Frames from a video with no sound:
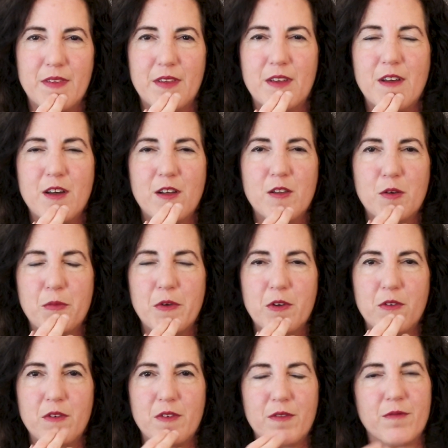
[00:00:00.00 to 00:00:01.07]

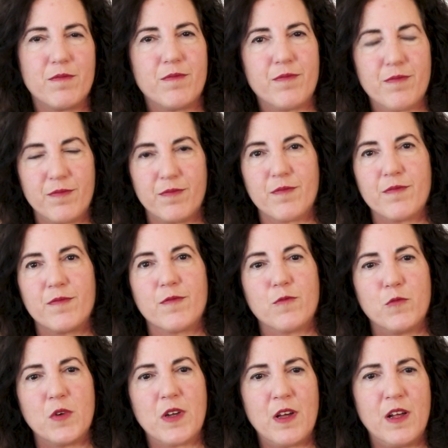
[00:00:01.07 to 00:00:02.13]
Collarbone.
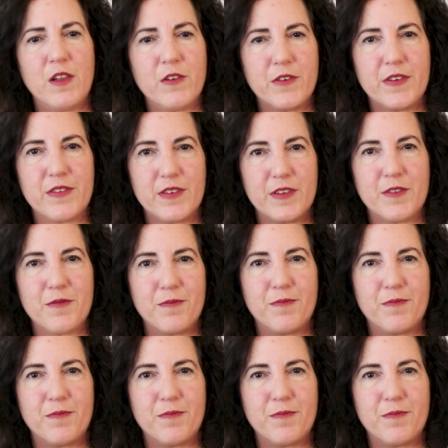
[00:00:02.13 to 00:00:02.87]
What color is it?